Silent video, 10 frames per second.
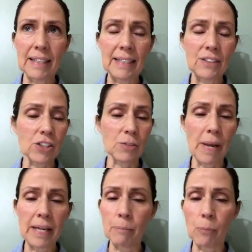just
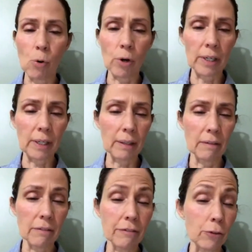making poor
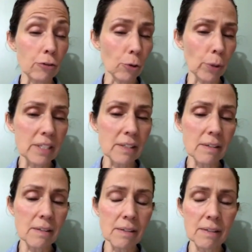food choices.